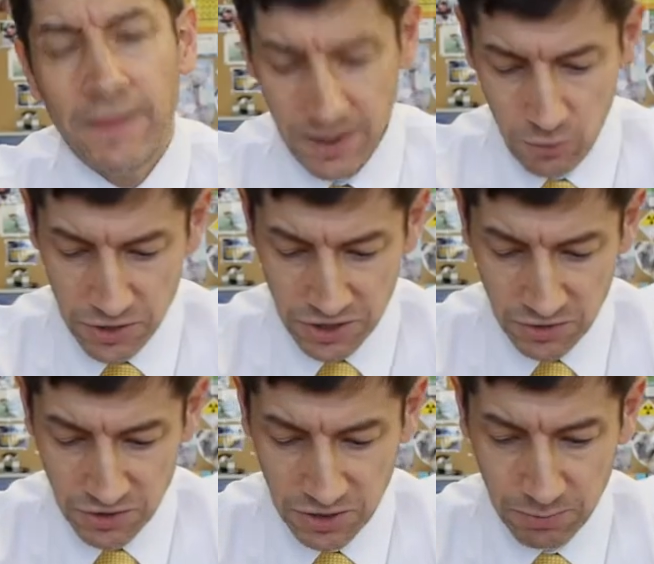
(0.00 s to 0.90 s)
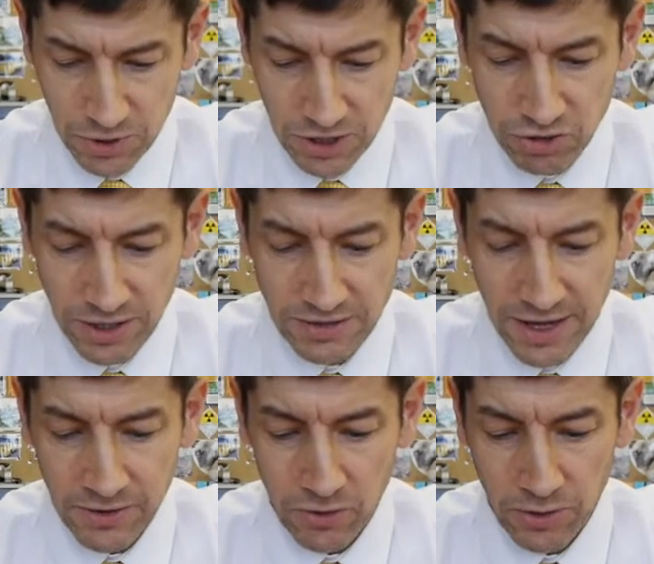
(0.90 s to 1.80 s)
then all you do is just put your drink
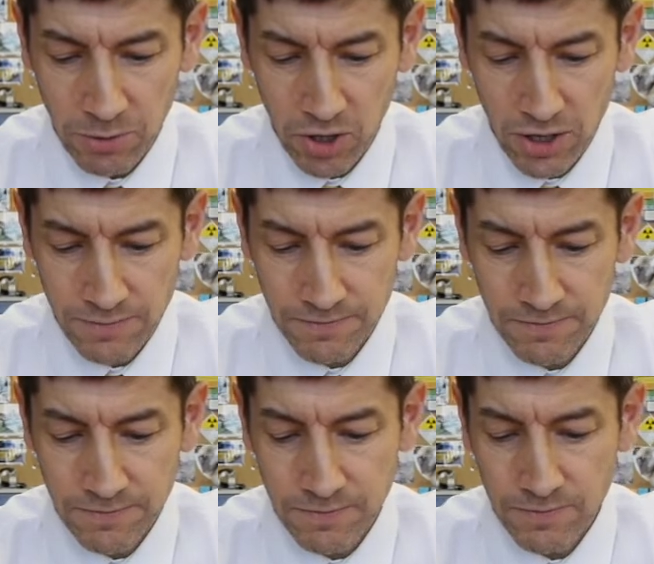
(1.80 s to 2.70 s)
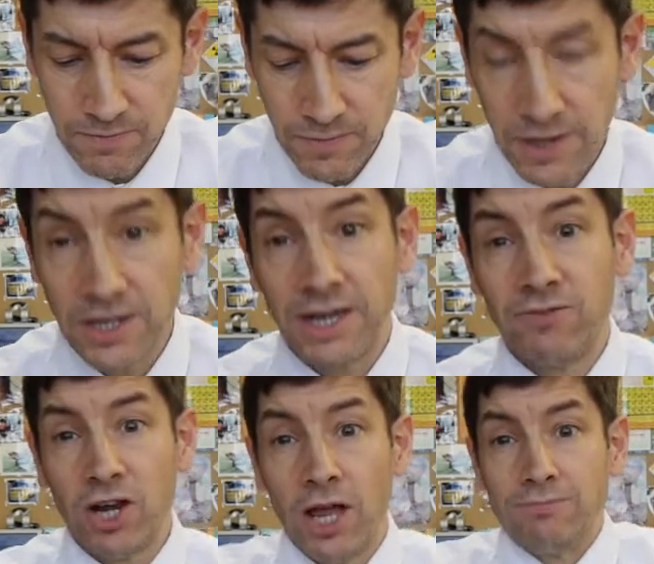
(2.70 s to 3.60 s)
down on the bar and you leave
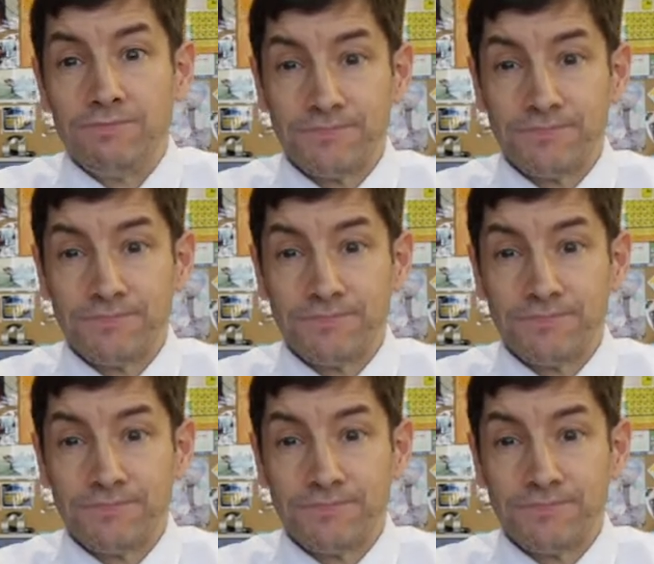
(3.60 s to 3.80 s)
it alone.